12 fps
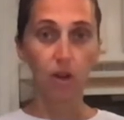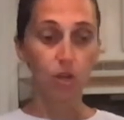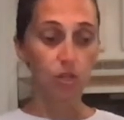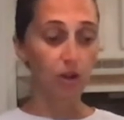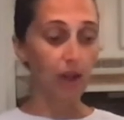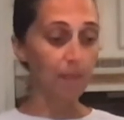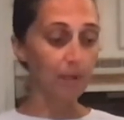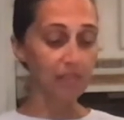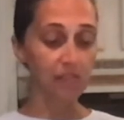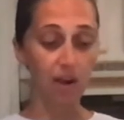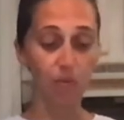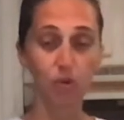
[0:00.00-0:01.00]
So I put these
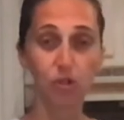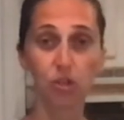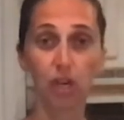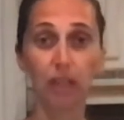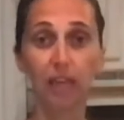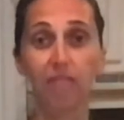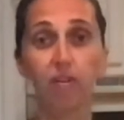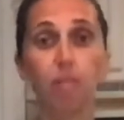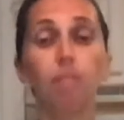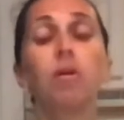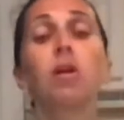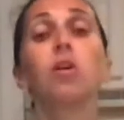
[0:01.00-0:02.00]
on and we're just going to leave them
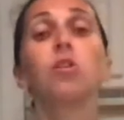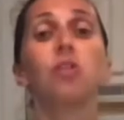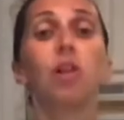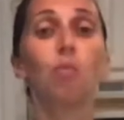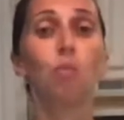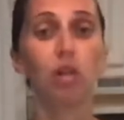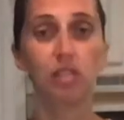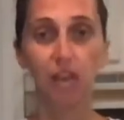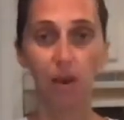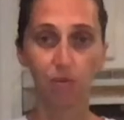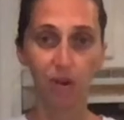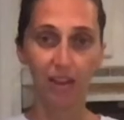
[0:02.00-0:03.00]
so that one
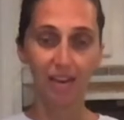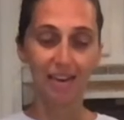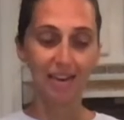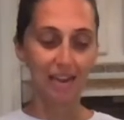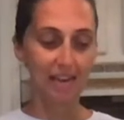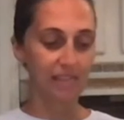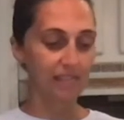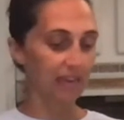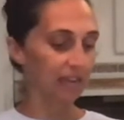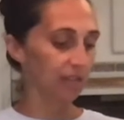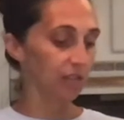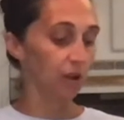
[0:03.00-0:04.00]
side will get nice
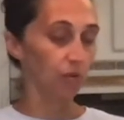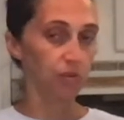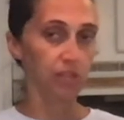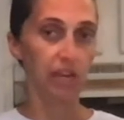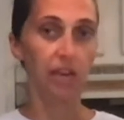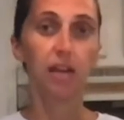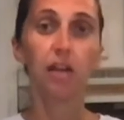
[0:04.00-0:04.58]
and toasty.